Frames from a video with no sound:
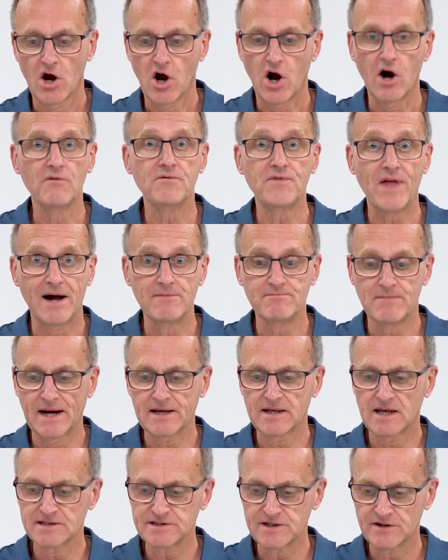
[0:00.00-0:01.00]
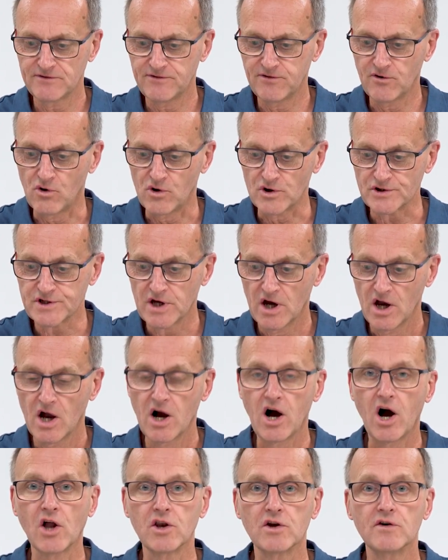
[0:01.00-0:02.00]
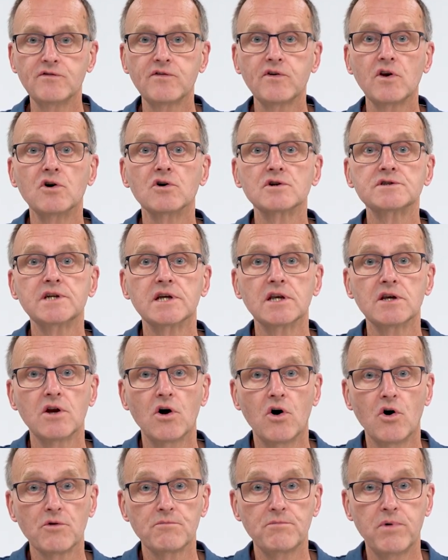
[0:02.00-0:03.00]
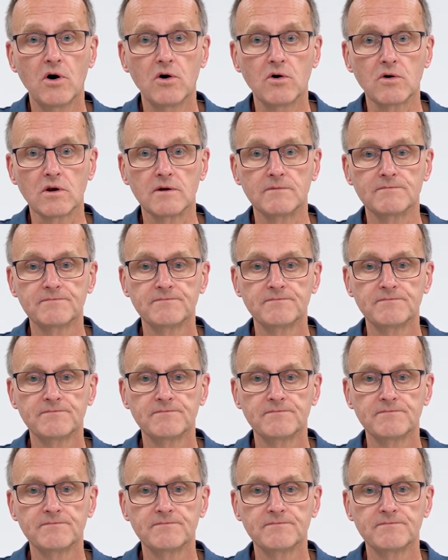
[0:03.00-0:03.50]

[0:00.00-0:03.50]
of that magnetic force on a floating north pole.